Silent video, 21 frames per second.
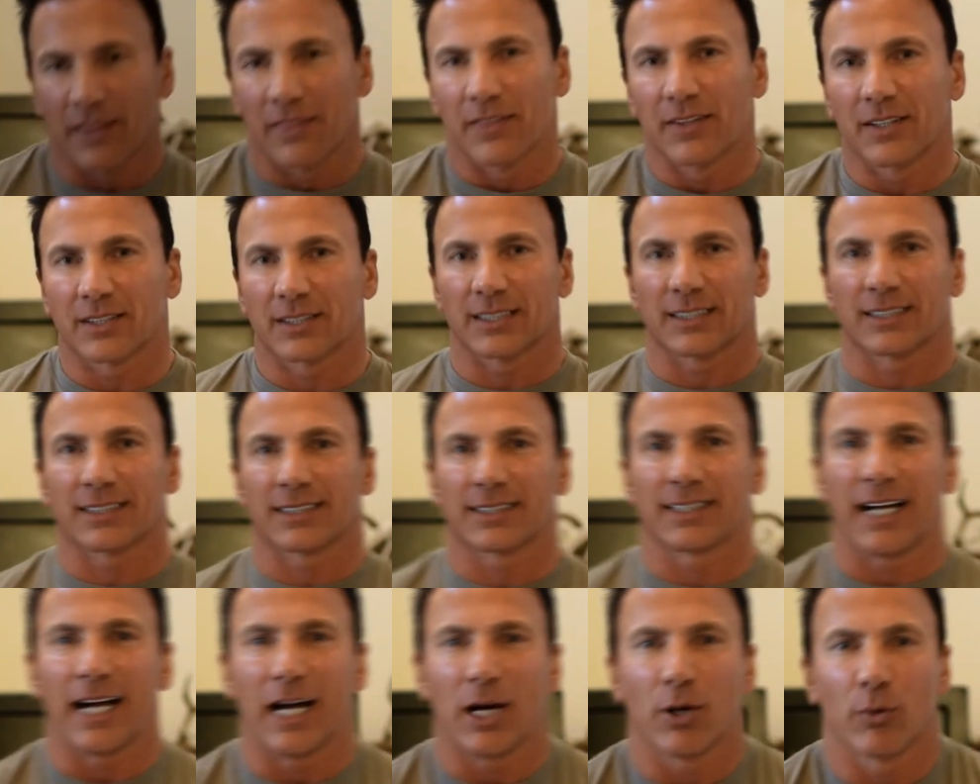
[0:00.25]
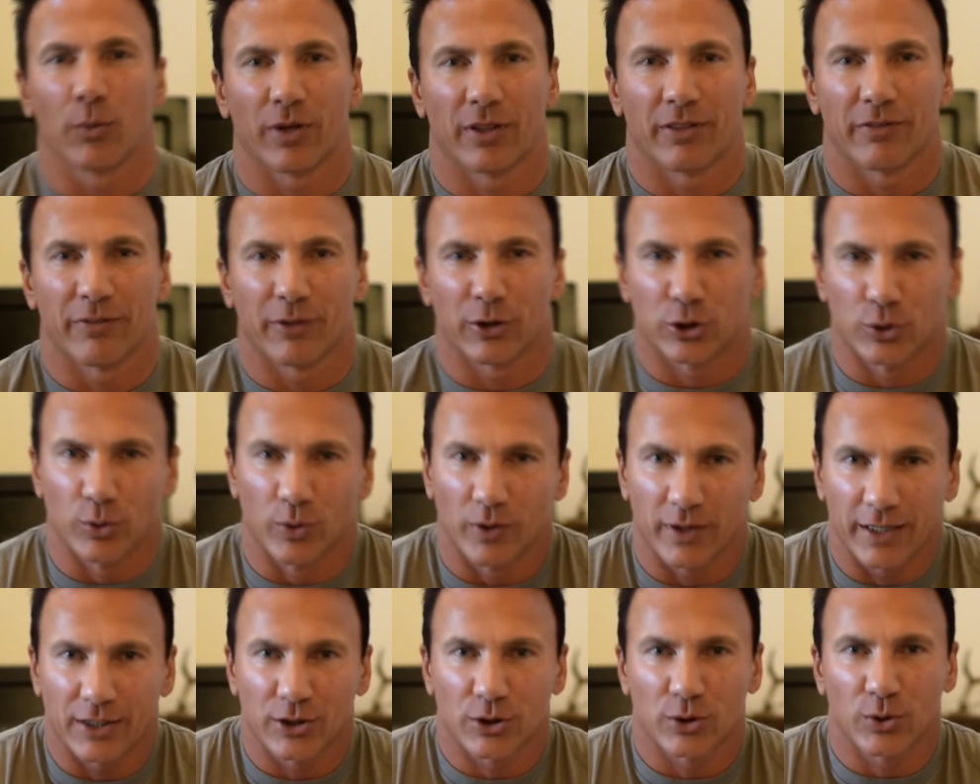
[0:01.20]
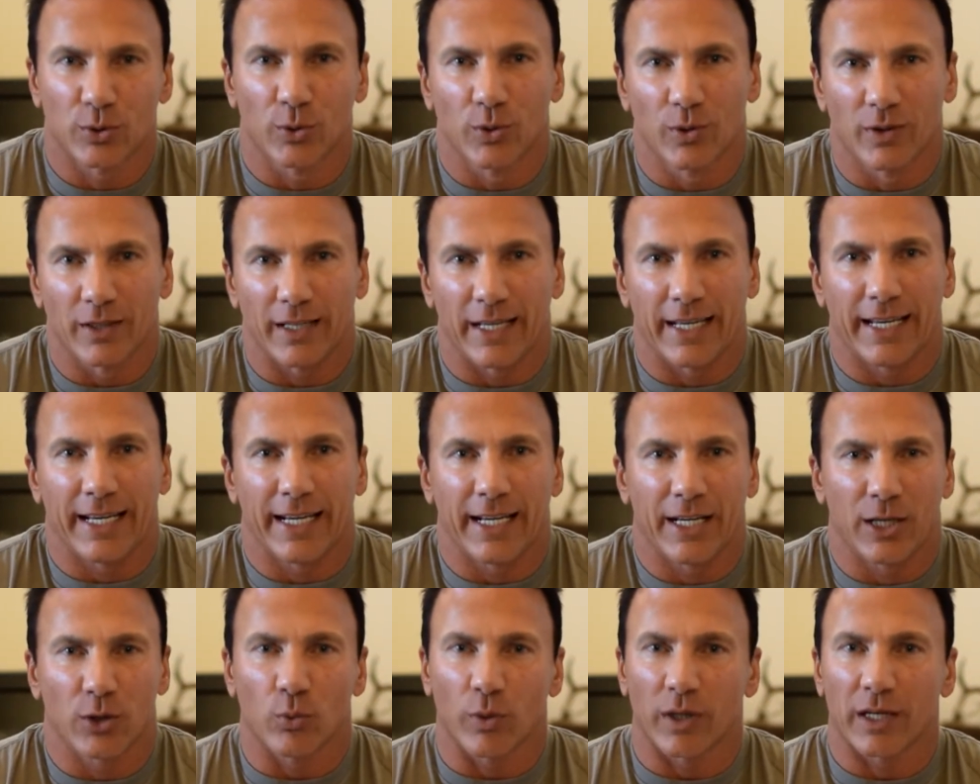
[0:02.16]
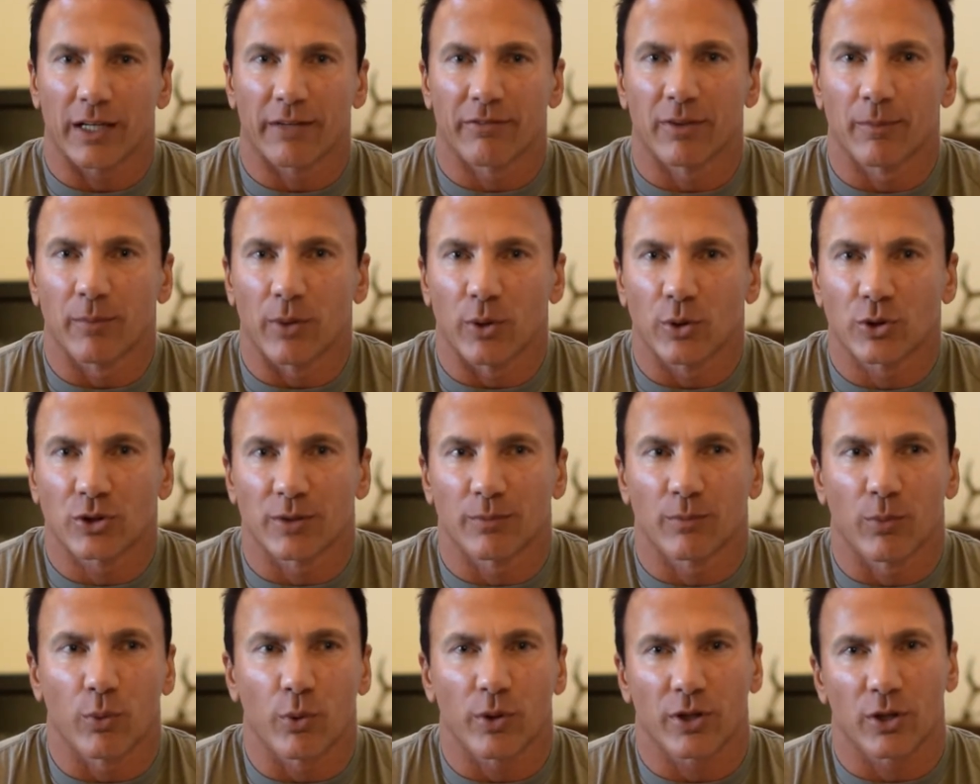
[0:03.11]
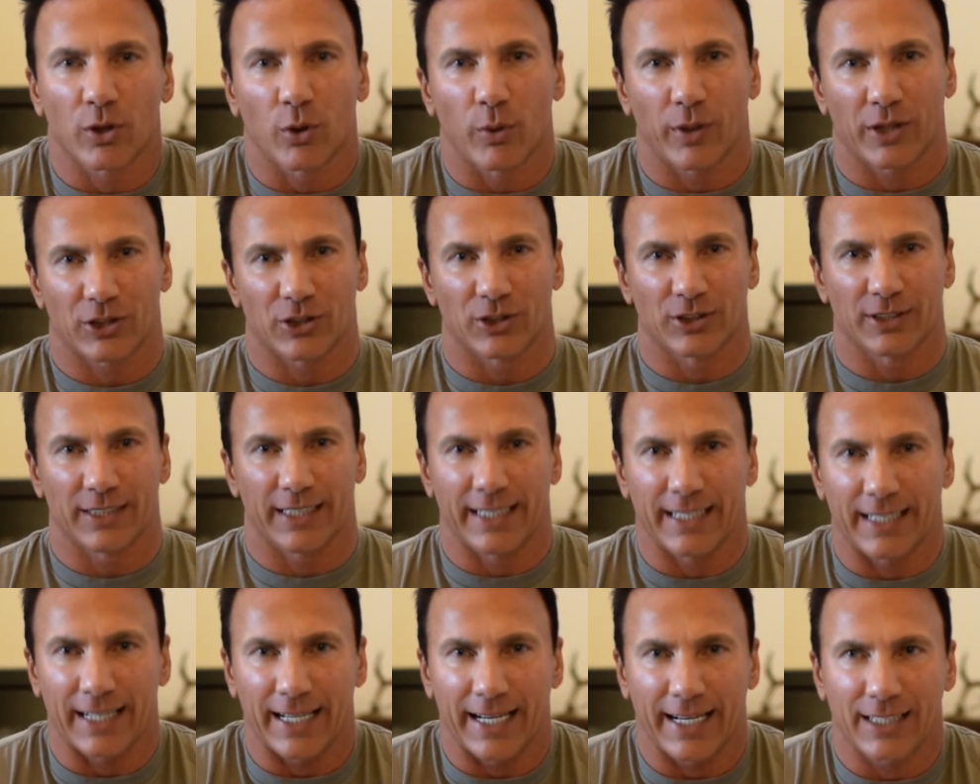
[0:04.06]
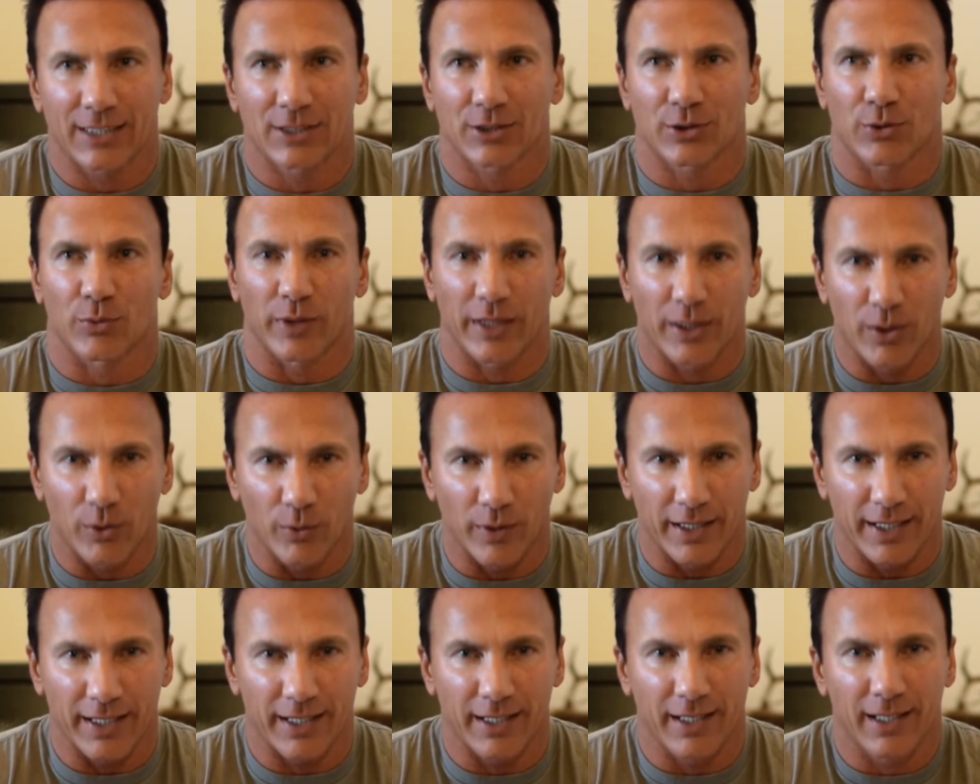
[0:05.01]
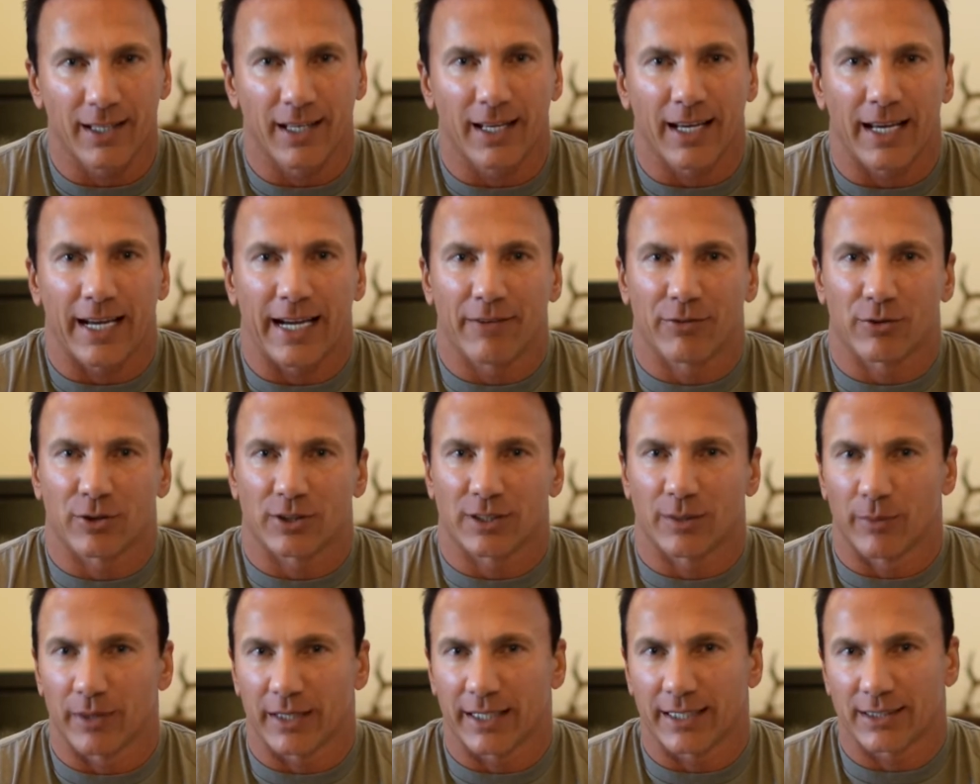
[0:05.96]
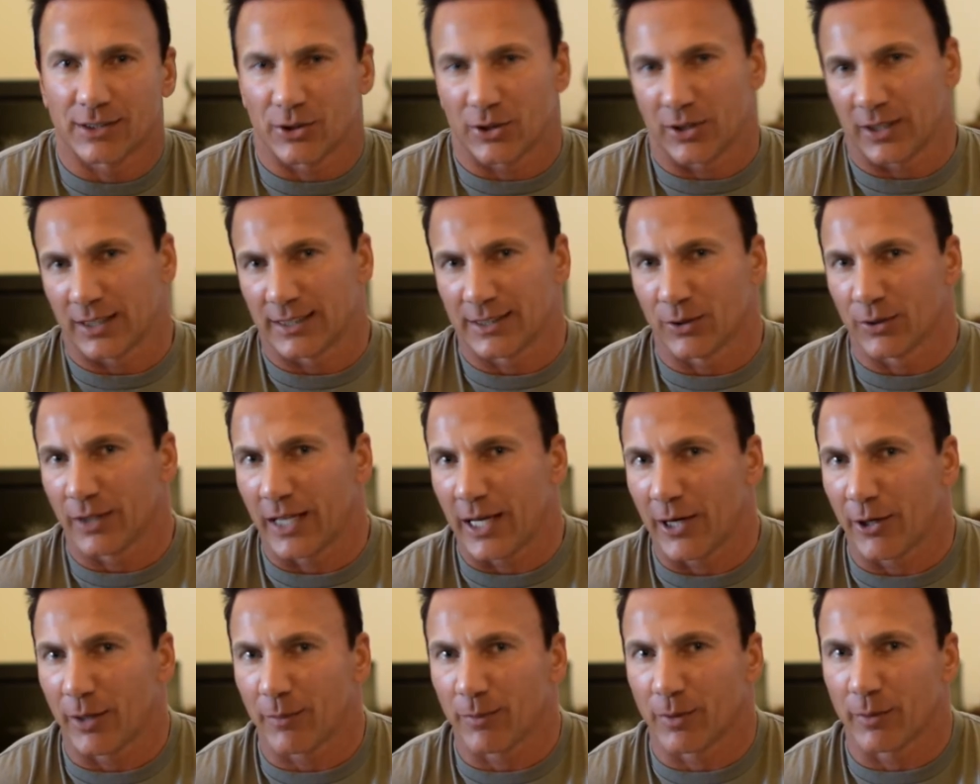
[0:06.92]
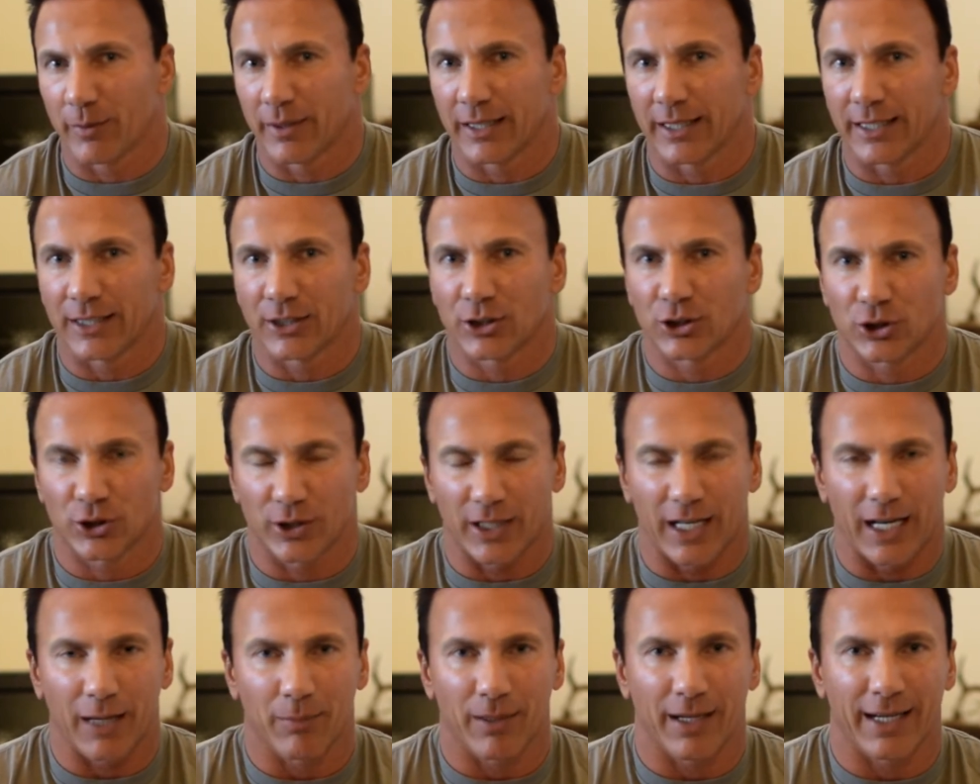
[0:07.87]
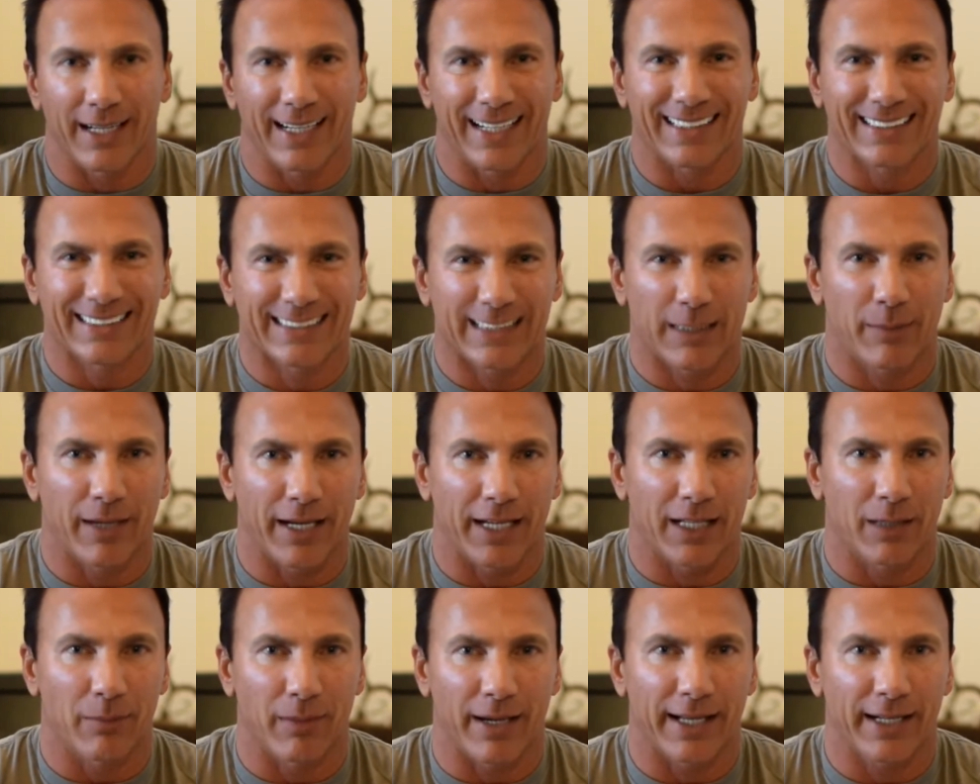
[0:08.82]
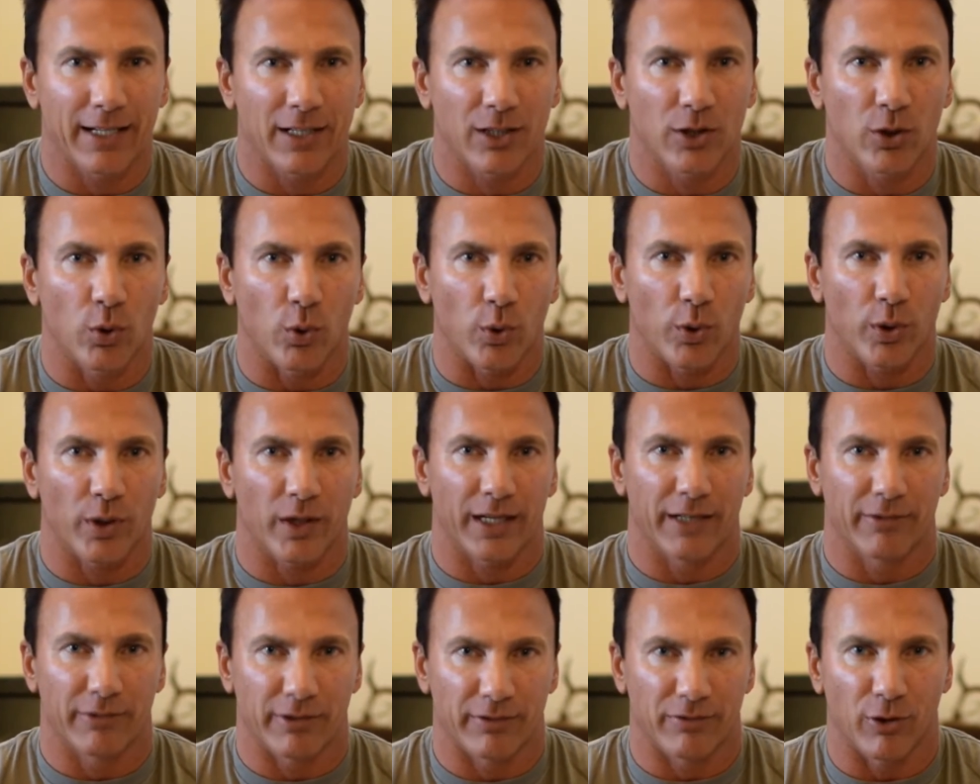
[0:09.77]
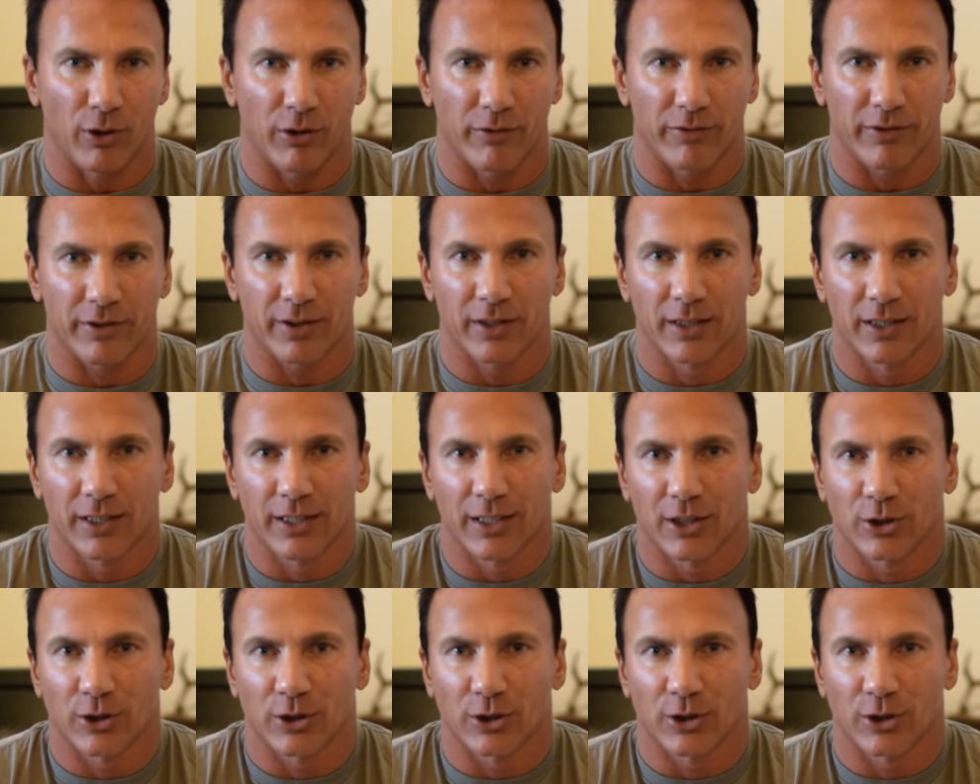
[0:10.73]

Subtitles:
This is Scott with Virtual Gun School, and one of the most important questions I get asked right away after someone gets their concealed carry permit is, should I buy a semi-automatic or a revolver?